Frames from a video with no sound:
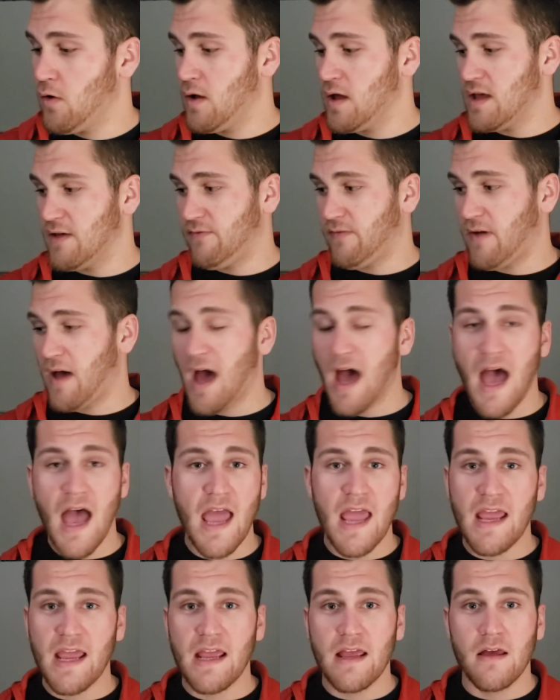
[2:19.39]
If
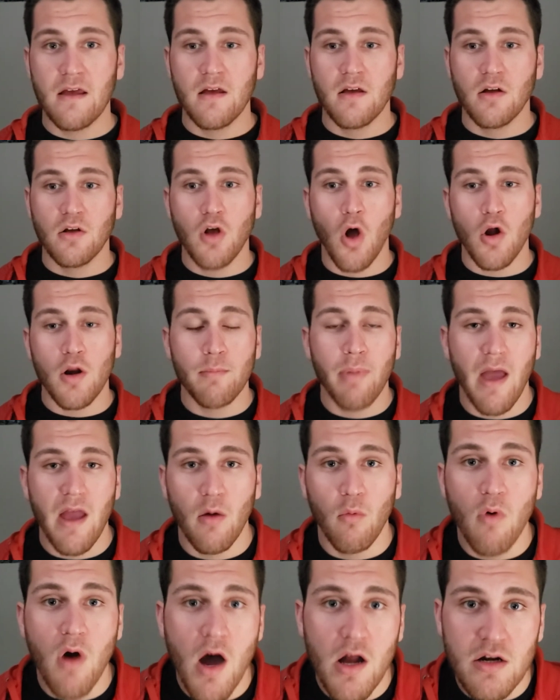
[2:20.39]
I go to buy
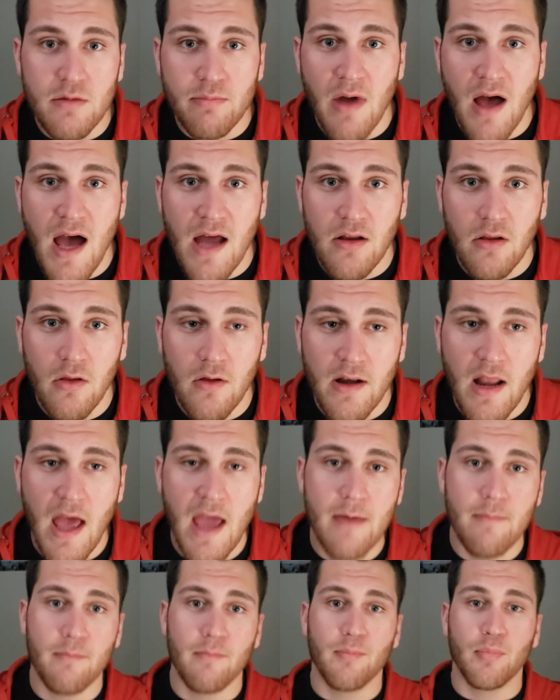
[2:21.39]
a water bottle and
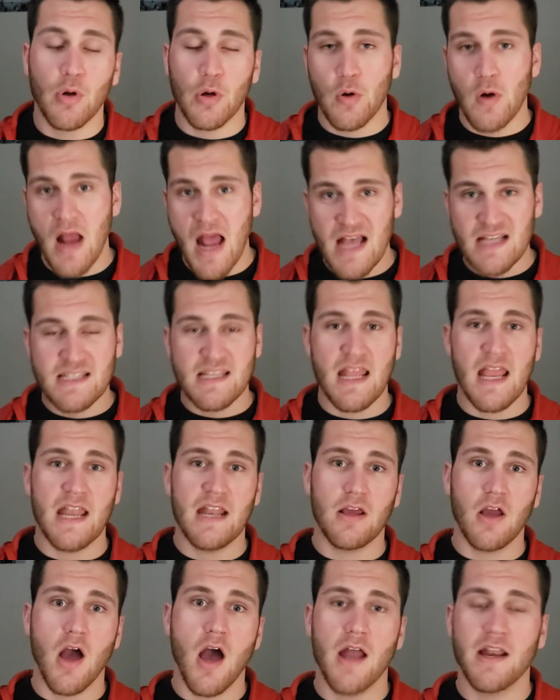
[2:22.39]
I'm
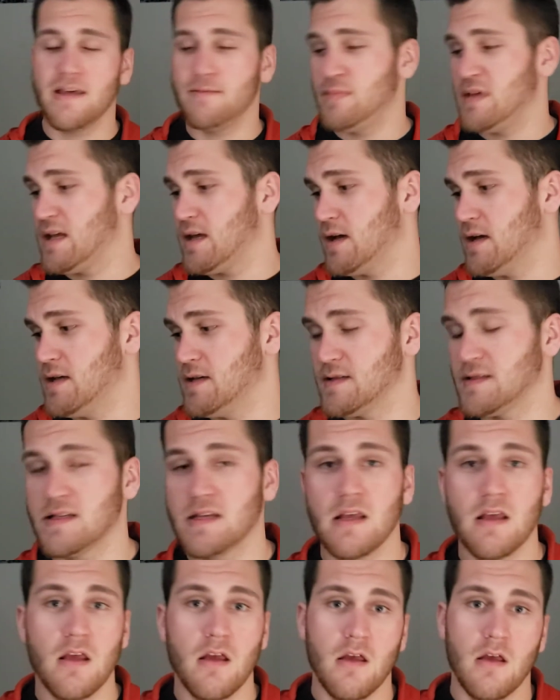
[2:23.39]
procrastinating on it
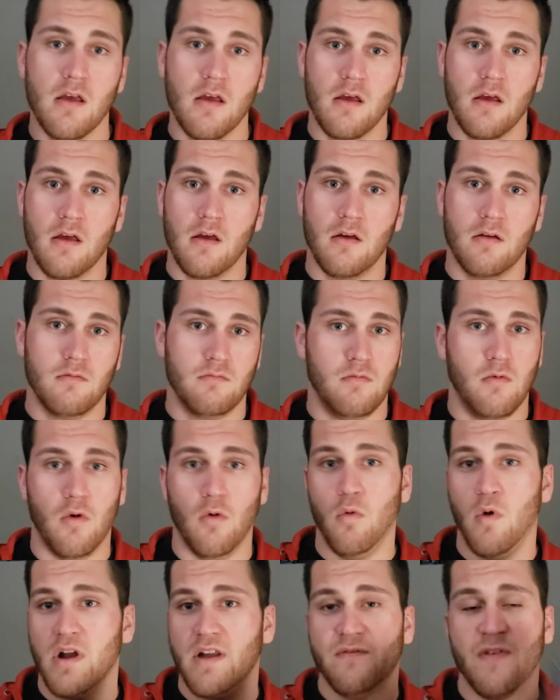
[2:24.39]
because
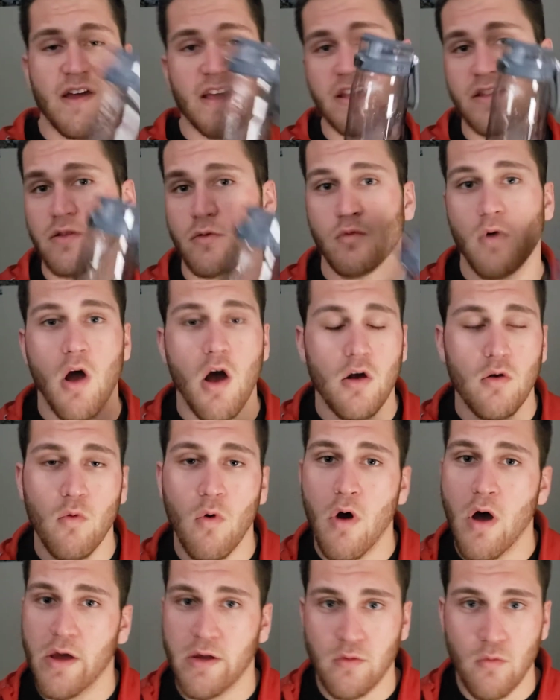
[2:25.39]
what if I get the wrong
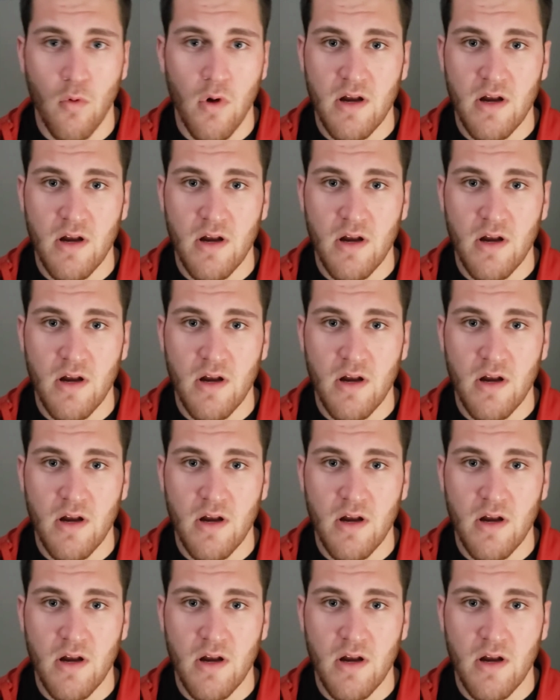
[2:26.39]
one?